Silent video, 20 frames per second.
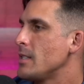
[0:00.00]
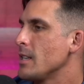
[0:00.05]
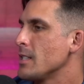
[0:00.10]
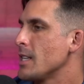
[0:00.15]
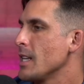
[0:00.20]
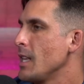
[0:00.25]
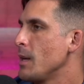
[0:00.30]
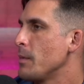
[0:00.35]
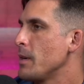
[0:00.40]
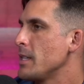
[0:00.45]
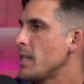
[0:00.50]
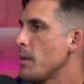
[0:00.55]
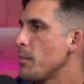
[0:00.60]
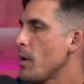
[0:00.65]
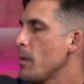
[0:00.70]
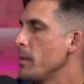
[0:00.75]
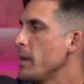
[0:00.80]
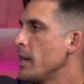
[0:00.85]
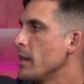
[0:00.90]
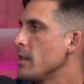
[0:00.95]
celebrities, they
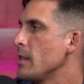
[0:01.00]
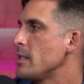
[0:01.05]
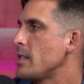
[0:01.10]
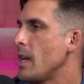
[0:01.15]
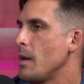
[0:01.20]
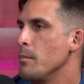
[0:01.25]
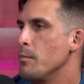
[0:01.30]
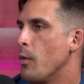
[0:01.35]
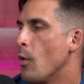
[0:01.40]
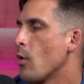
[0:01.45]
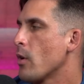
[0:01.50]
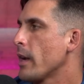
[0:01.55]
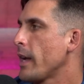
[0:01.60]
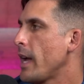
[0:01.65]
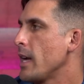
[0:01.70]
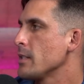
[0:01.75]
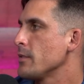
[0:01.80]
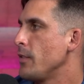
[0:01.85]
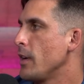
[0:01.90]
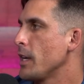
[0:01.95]
probably hear the same boring
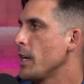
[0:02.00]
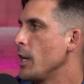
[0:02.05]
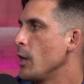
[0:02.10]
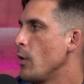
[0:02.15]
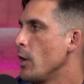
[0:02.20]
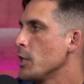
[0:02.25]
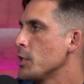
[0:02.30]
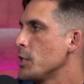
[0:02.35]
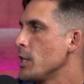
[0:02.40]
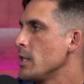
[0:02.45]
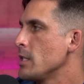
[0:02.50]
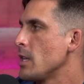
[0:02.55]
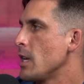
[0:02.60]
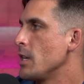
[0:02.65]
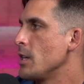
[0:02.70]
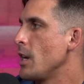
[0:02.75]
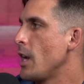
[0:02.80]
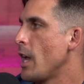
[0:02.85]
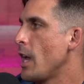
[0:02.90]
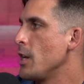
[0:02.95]
ass fucking questions,
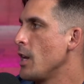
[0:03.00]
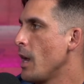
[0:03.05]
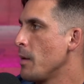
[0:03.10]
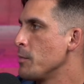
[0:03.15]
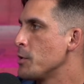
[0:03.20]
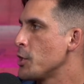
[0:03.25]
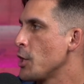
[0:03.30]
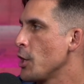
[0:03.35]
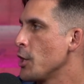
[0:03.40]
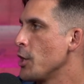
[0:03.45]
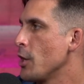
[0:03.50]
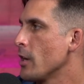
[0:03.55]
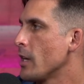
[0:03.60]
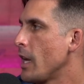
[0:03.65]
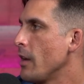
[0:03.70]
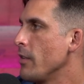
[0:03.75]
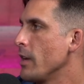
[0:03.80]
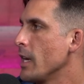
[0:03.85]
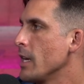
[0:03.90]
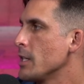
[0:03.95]
and, and I'm sure you're
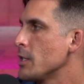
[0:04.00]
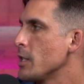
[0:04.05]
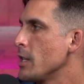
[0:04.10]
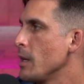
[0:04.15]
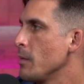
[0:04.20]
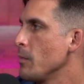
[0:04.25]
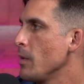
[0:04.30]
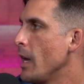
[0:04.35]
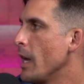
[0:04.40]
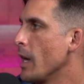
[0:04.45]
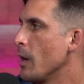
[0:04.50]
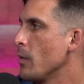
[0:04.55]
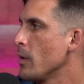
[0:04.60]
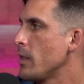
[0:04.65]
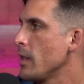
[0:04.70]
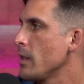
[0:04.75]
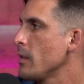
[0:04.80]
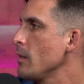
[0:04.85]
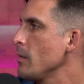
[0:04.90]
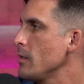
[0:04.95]
giving it to them like
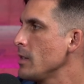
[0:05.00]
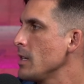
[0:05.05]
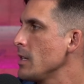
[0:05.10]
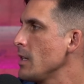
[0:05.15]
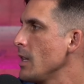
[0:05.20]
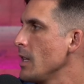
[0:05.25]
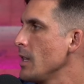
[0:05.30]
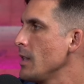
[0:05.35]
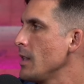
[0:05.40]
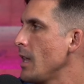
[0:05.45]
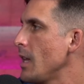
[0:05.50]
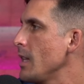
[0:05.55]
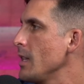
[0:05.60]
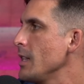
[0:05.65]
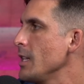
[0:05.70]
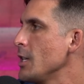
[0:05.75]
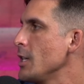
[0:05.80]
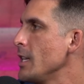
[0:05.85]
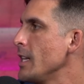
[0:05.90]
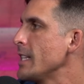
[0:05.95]
with that
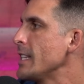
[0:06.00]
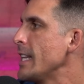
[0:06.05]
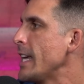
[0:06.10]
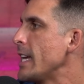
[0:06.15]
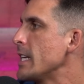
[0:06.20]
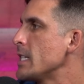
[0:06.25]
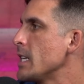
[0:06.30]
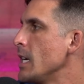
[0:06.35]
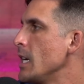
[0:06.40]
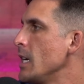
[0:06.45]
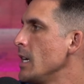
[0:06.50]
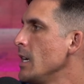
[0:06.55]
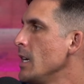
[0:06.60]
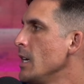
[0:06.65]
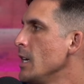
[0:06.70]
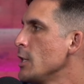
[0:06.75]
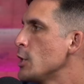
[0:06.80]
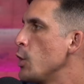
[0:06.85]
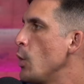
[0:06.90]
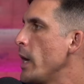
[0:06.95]
little Atlanta
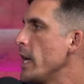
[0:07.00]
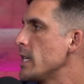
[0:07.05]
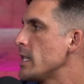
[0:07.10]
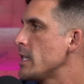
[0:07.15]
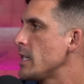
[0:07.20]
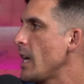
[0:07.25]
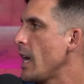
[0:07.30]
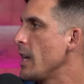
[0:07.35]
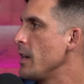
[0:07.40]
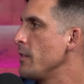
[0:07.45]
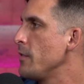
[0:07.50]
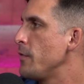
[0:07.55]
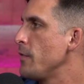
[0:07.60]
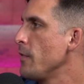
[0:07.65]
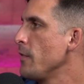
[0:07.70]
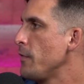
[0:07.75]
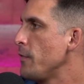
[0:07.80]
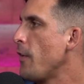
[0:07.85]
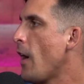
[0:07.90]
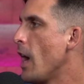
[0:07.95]
twist and
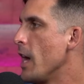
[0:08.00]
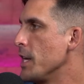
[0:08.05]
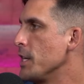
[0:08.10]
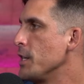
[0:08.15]
fun,